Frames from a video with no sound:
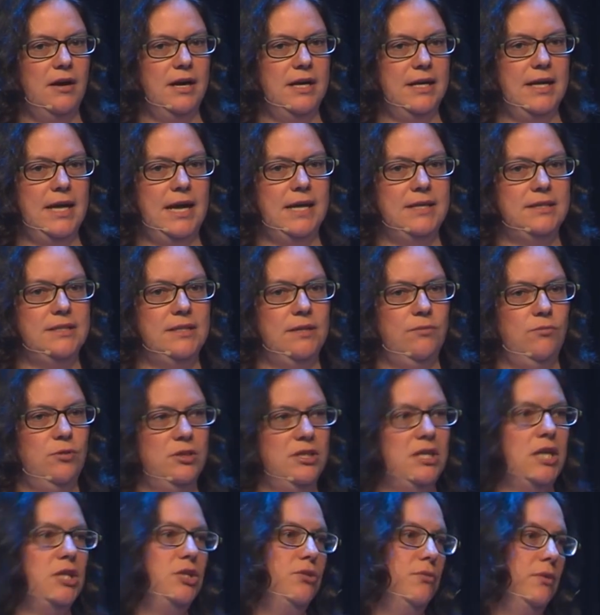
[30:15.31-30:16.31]
in case someone
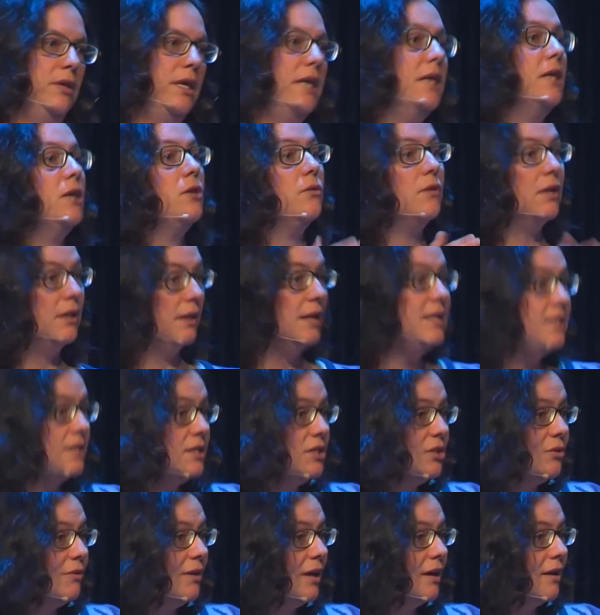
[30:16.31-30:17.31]
sends you a link, you can listen
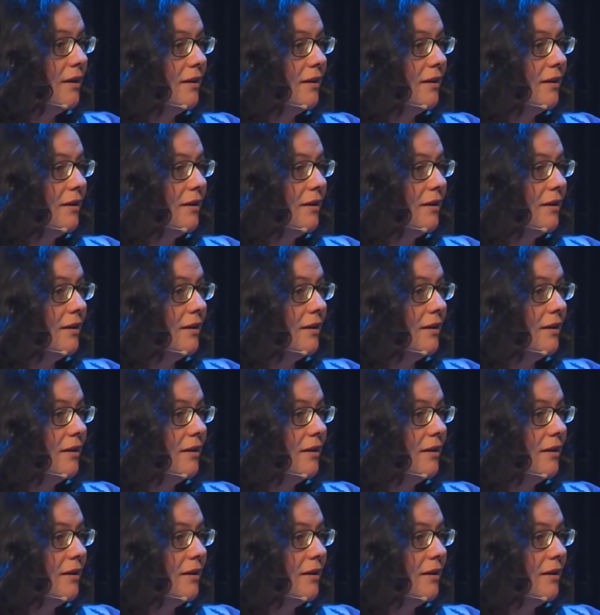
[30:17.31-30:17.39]
to it,